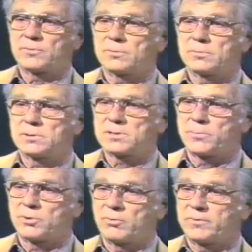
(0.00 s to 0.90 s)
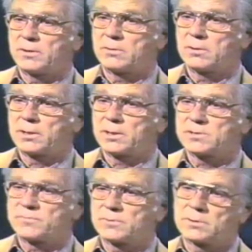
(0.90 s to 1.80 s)
for the summer over here, I guess,
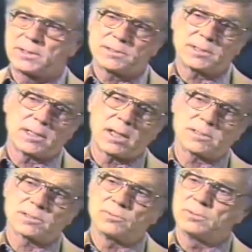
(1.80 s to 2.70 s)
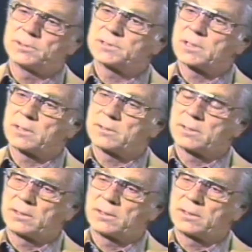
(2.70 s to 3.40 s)
for the kids to get out of school and this kind of thing.